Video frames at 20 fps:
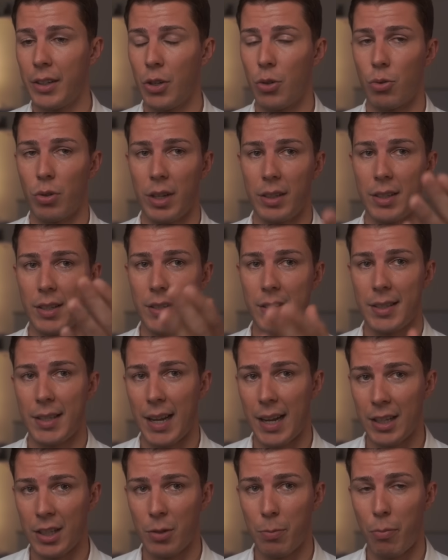you're at a
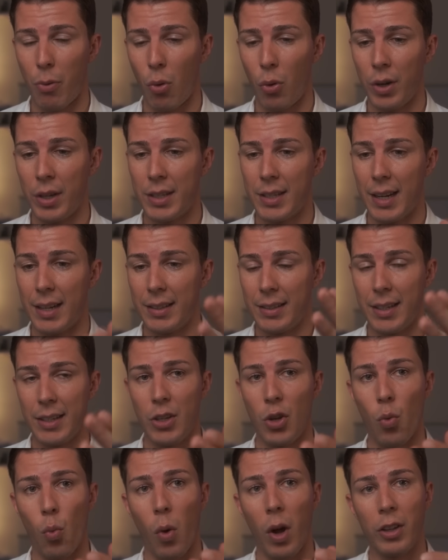standpoint and
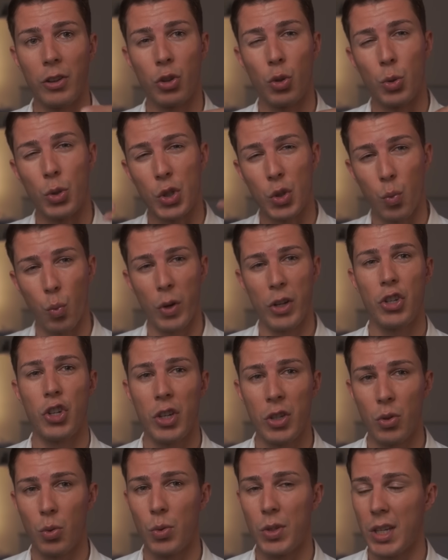then you want to switch
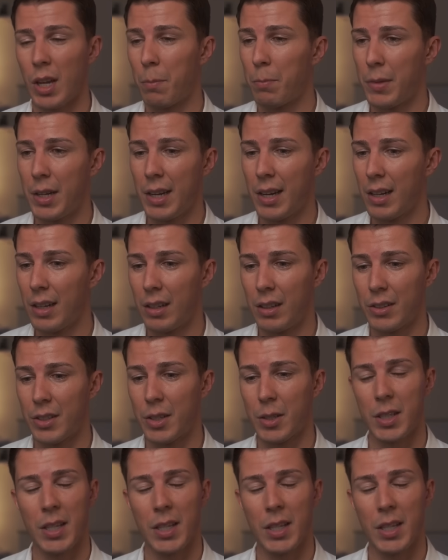into something else,